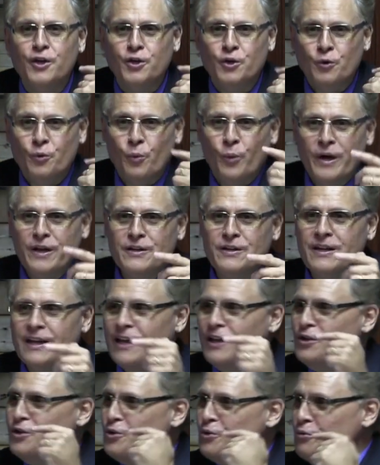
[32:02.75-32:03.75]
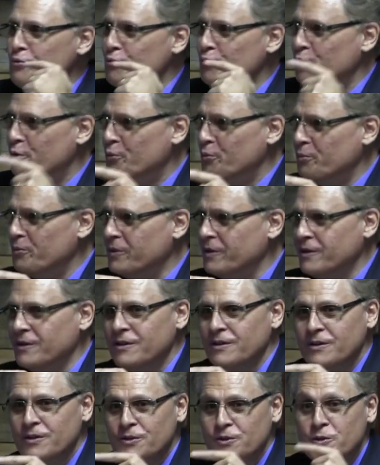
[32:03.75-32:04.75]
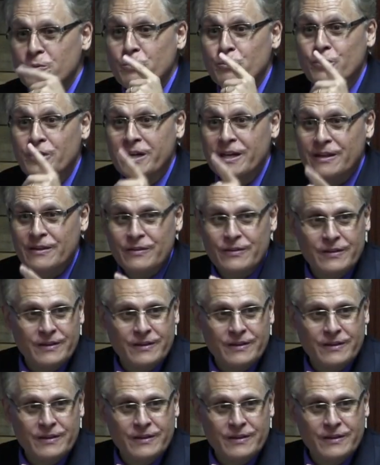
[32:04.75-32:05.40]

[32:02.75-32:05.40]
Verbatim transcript: You went in your room to breathe.